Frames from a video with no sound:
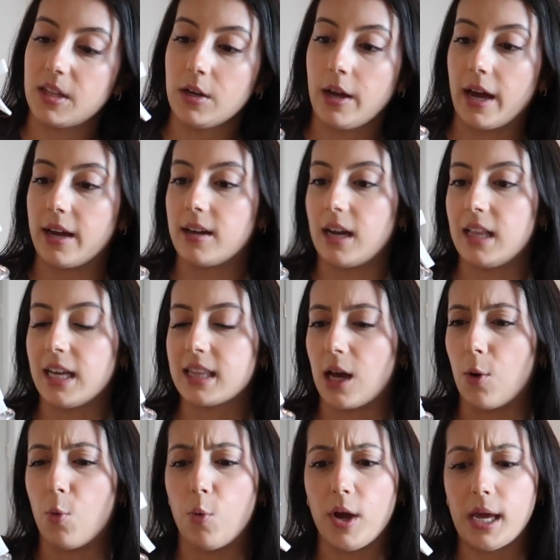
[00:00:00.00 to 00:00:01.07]
Okay, I like
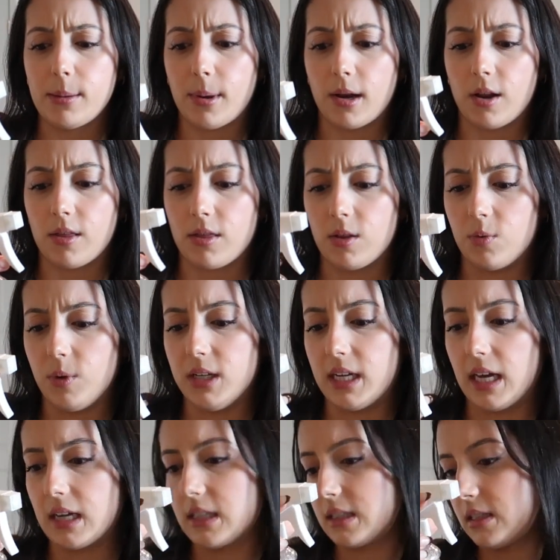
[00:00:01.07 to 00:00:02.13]
that way better than the
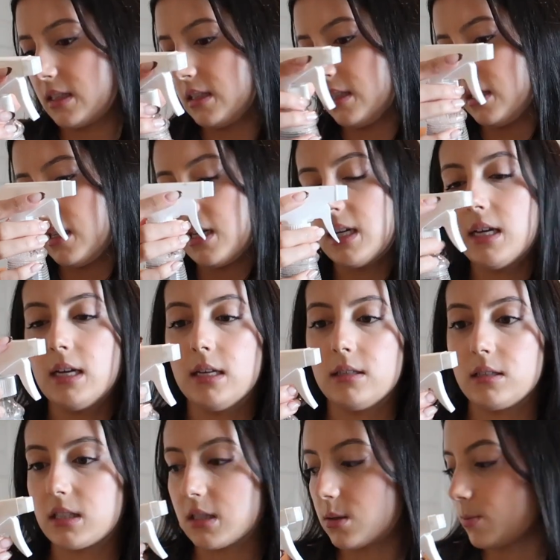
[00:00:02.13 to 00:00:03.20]
Windex
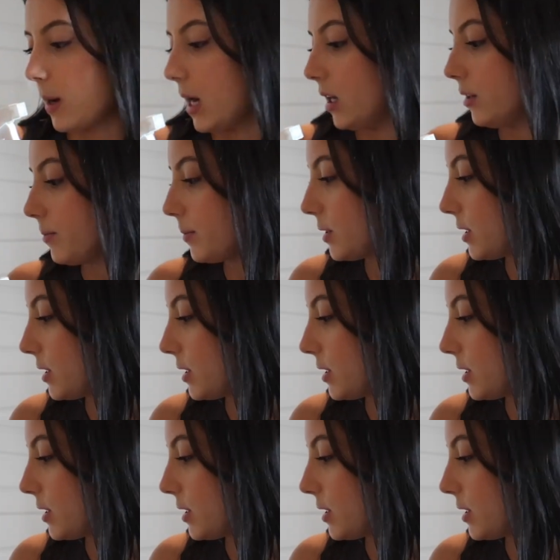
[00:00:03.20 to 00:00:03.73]
smell.